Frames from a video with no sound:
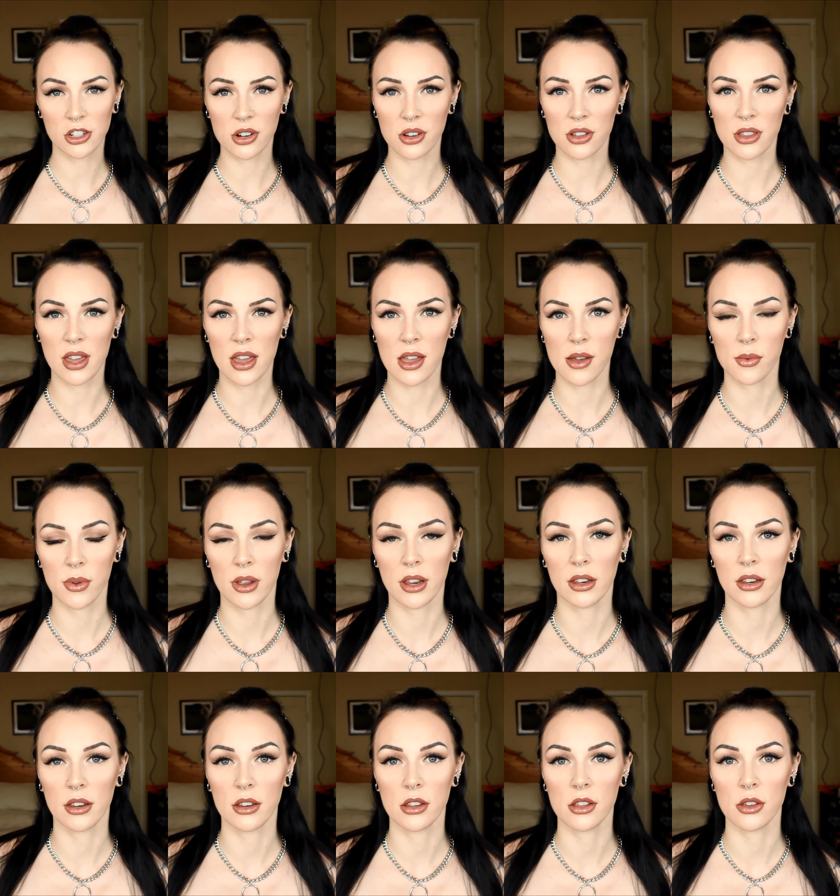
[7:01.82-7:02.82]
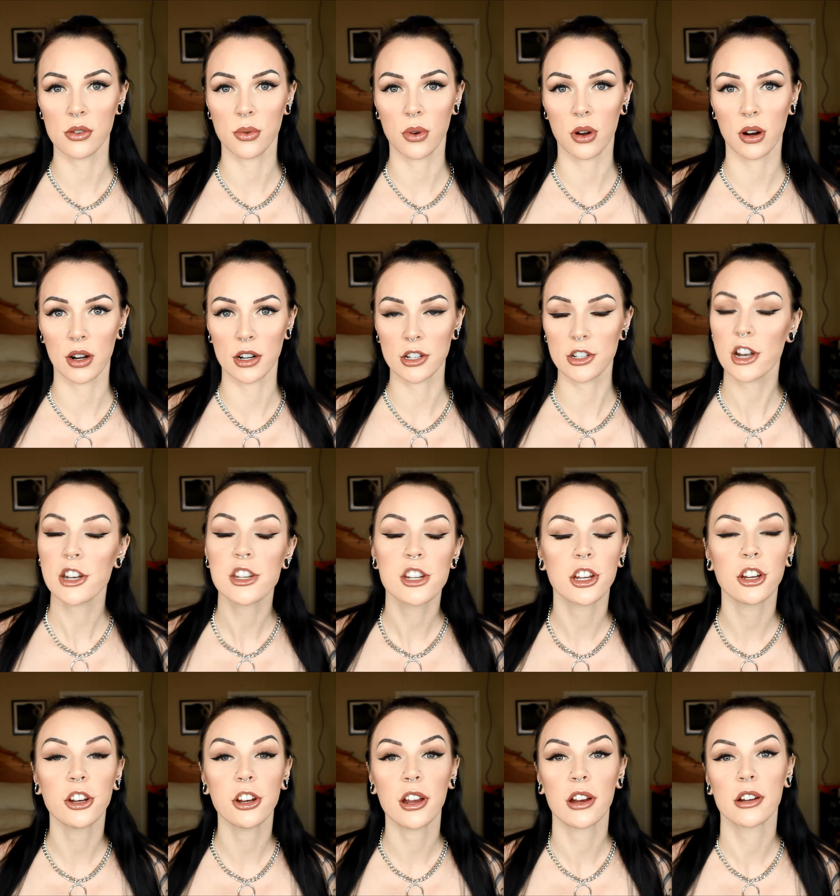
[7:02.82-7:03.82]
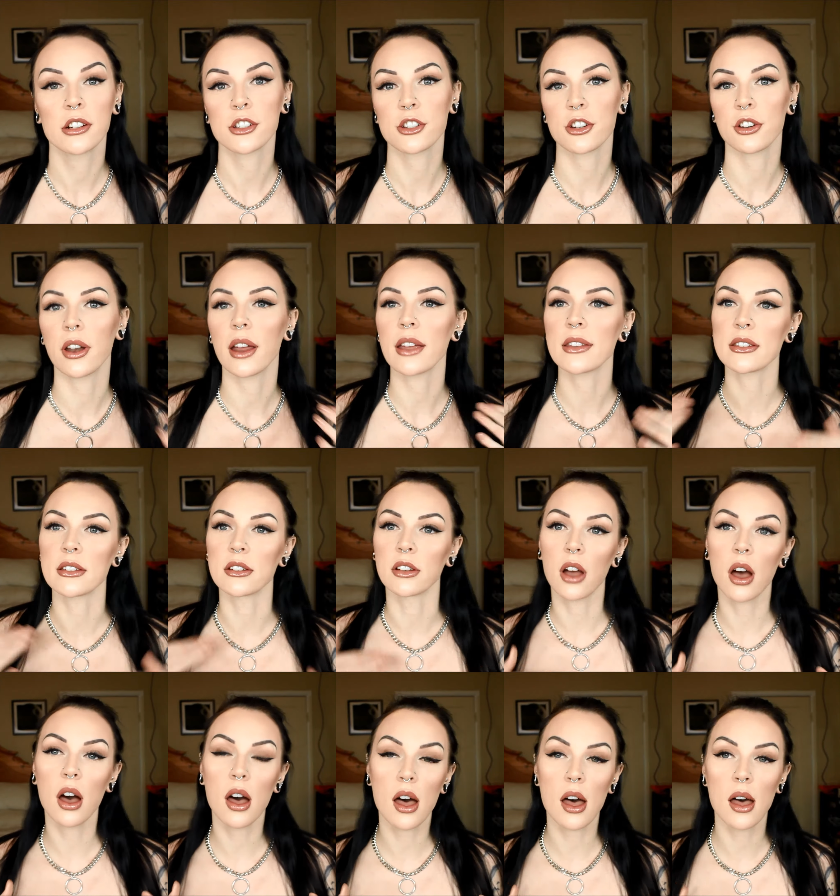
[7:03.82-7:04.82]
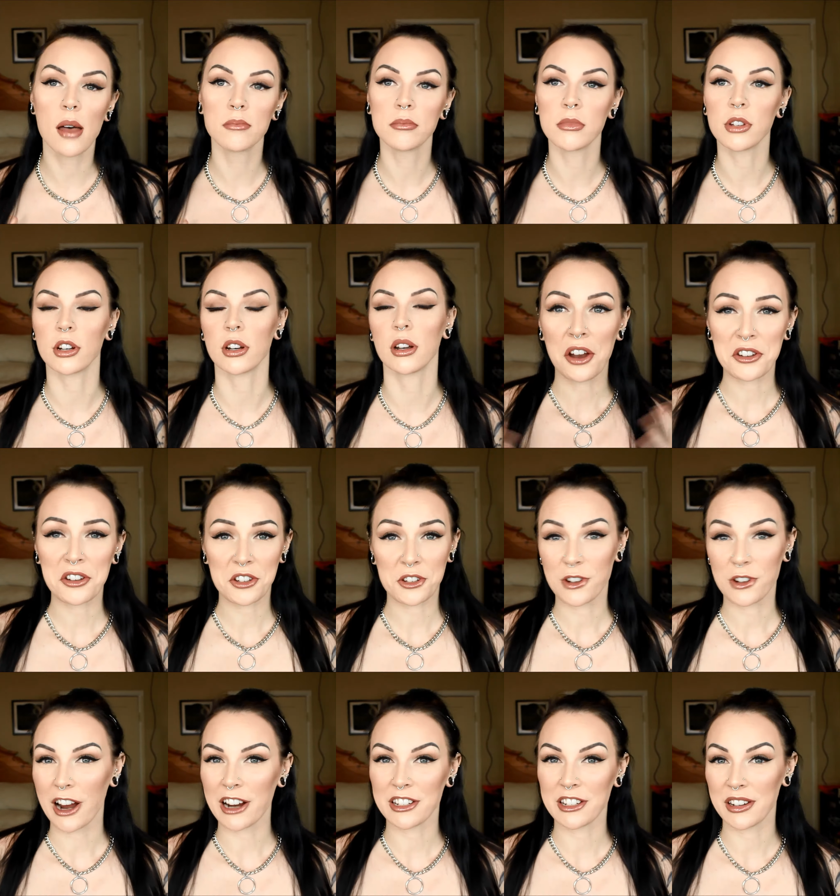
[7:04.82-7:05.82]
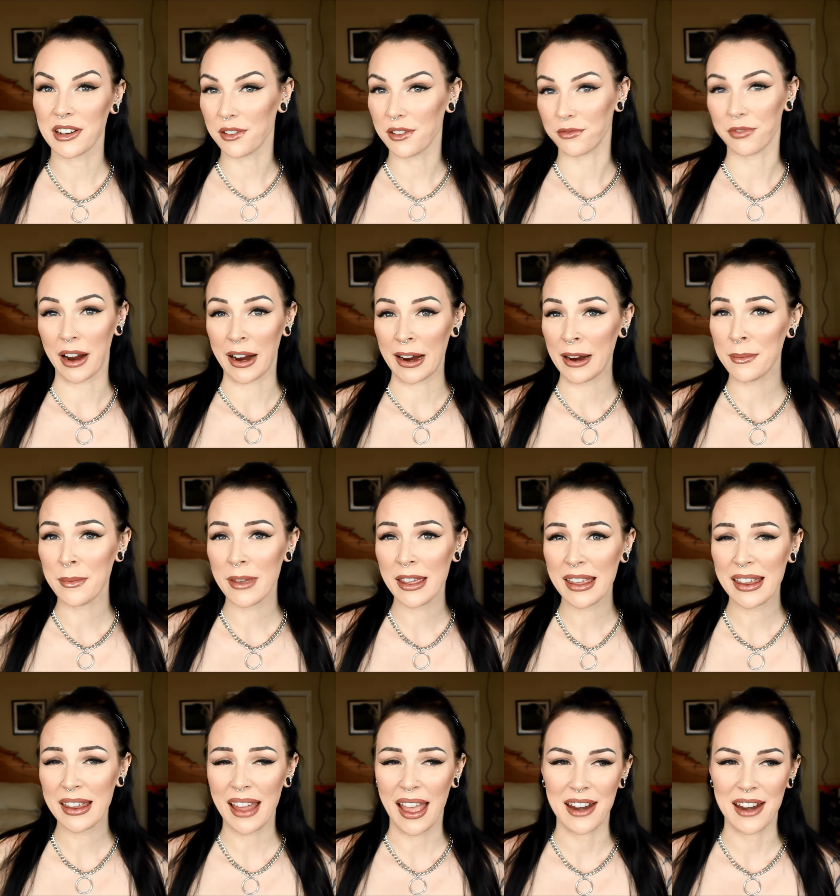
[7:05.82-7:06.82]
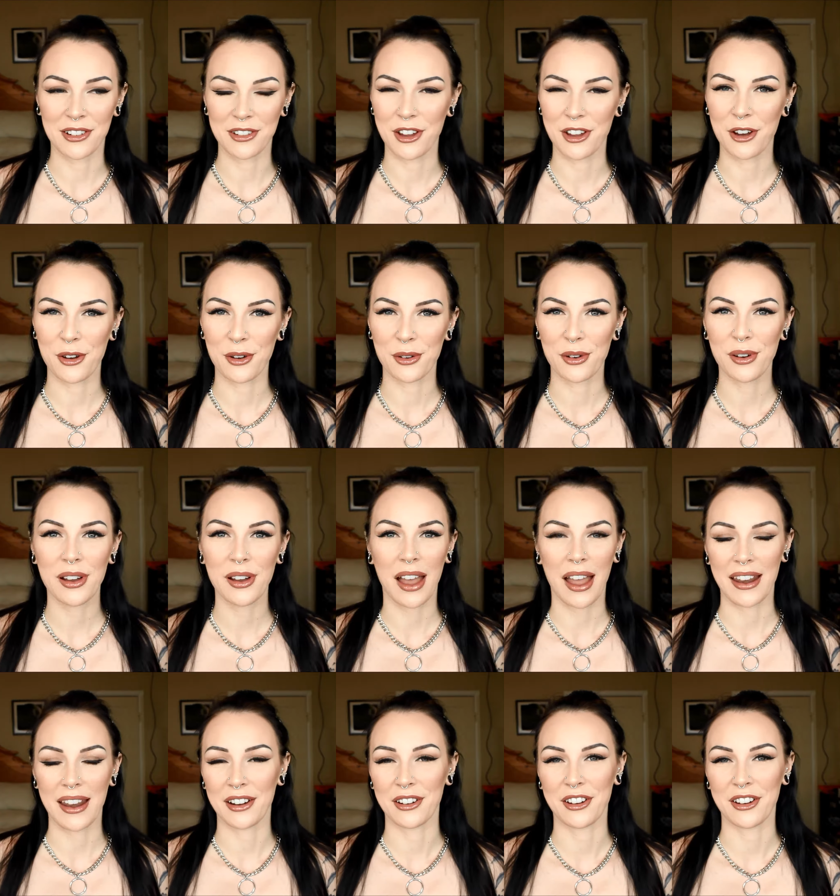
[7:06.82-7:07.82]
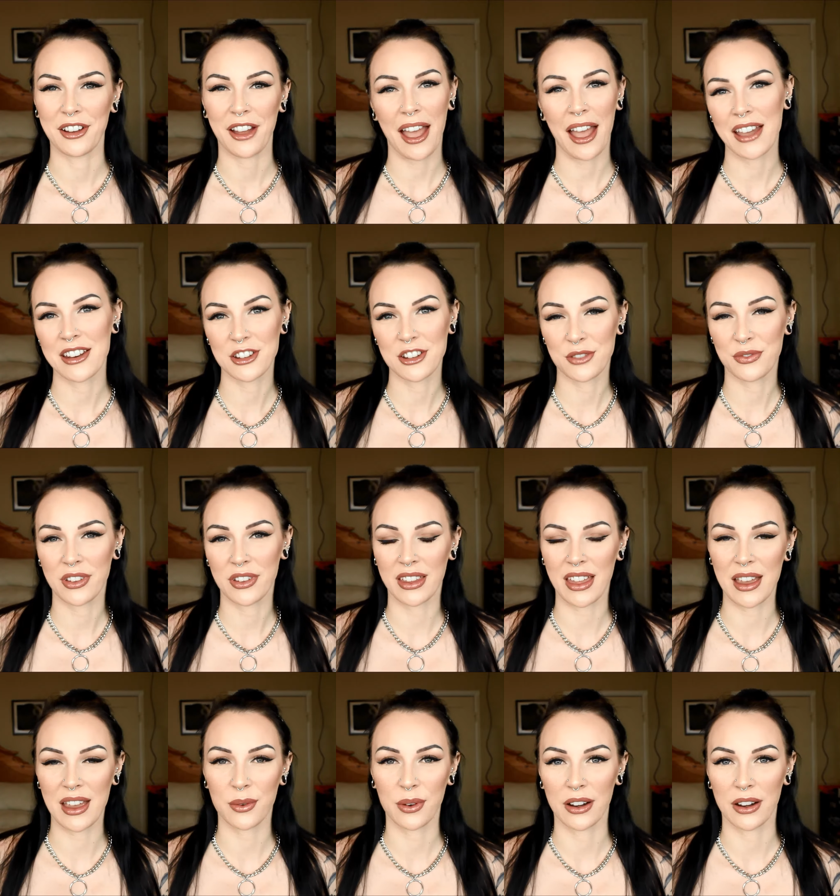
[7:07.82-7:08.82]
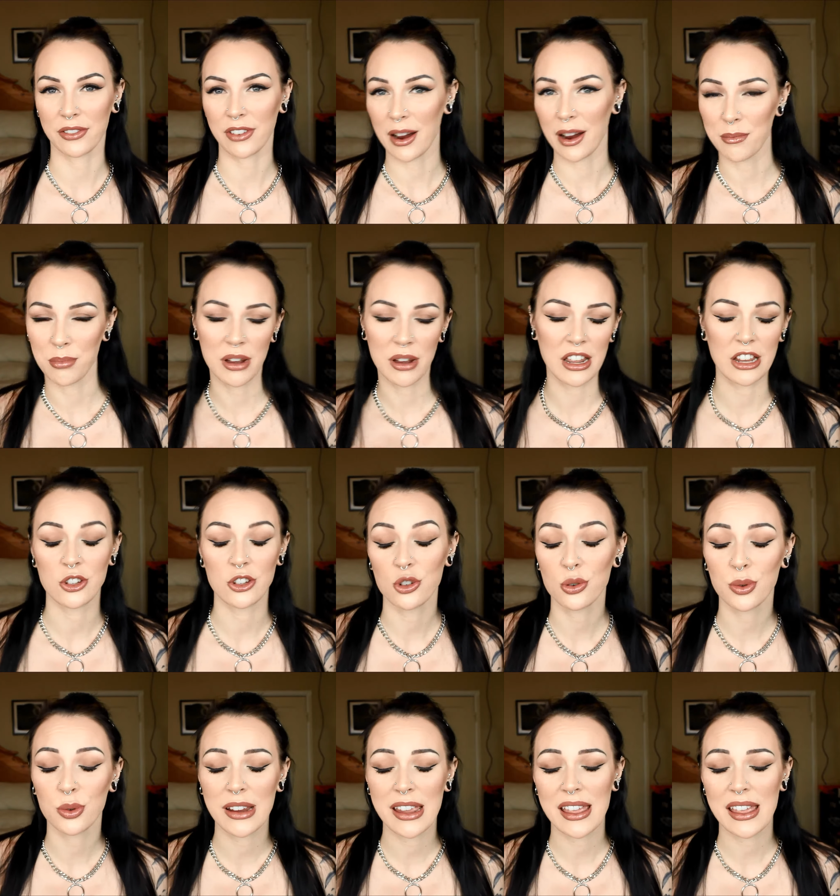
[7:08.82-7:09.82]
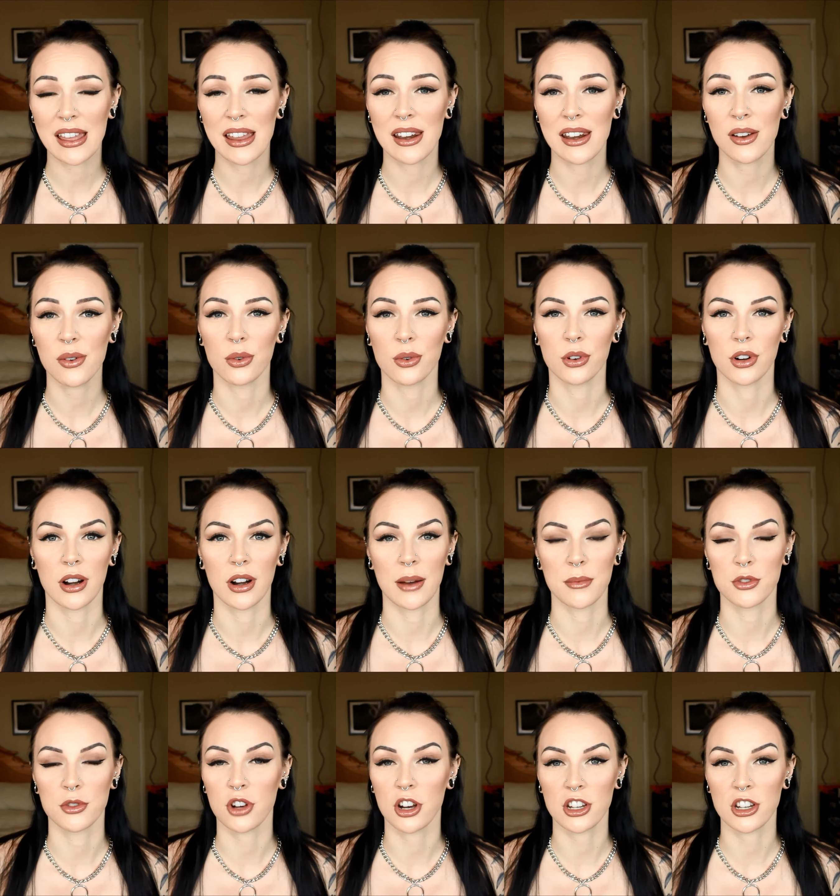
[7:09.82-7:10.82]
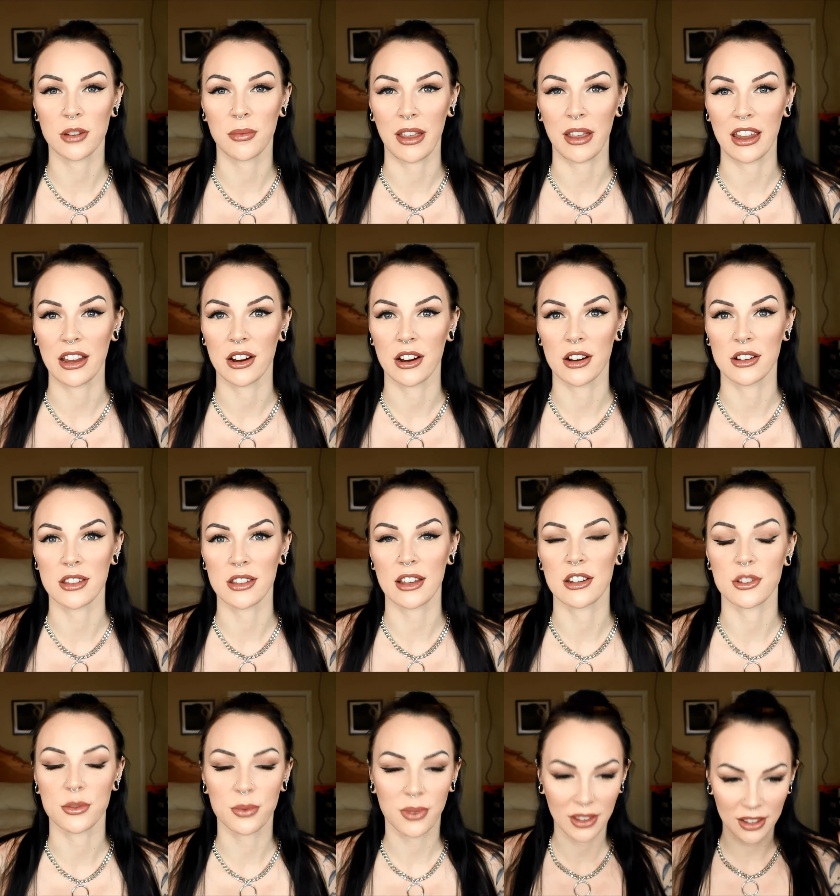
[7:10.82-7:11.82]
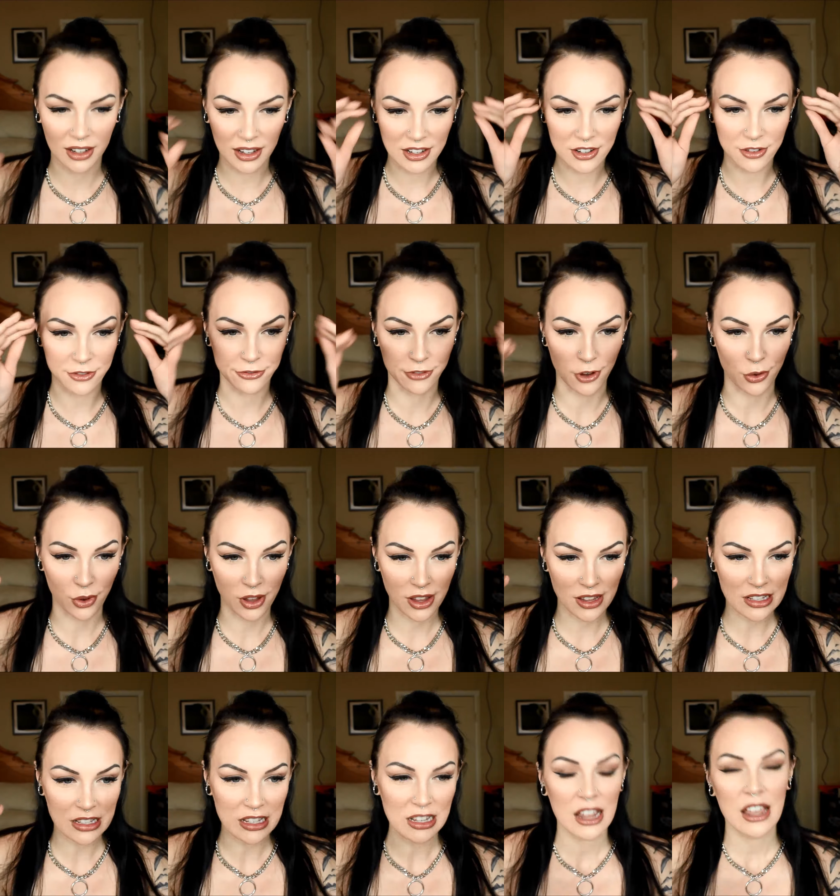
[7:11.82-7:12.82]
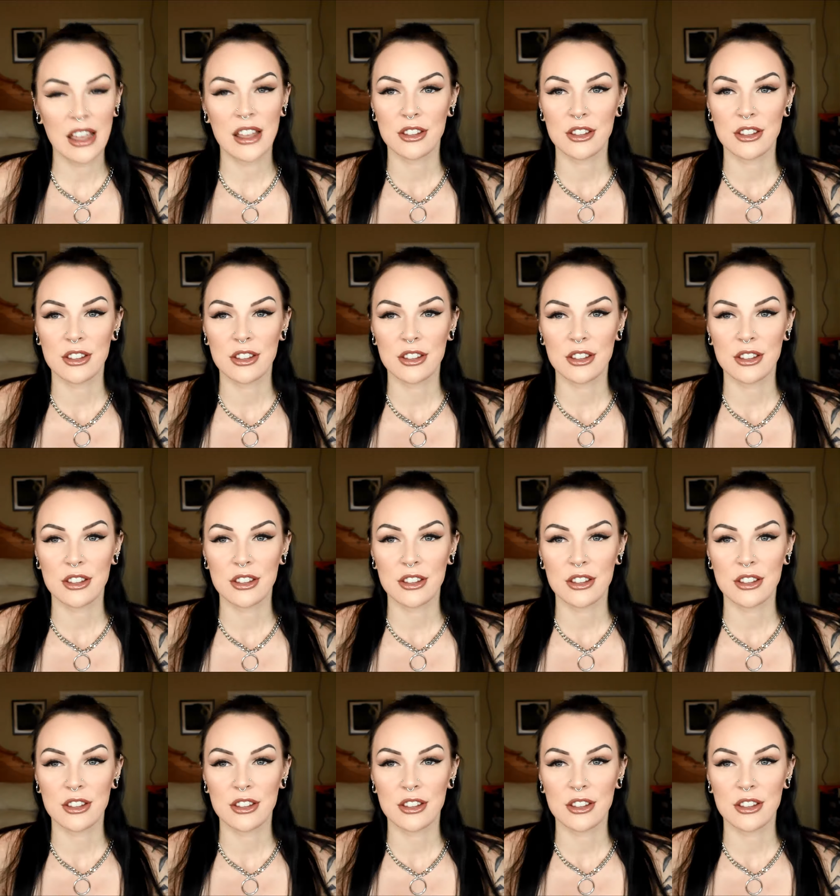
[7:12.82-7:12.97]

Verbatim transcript: sure that when you are stretching your ears, you're nice and calm, you're in an undistracted environment. I don't know, I don't know, I just feel like whenever I'm putting jewelry in or I'm stretching my ears, I just really need to focus.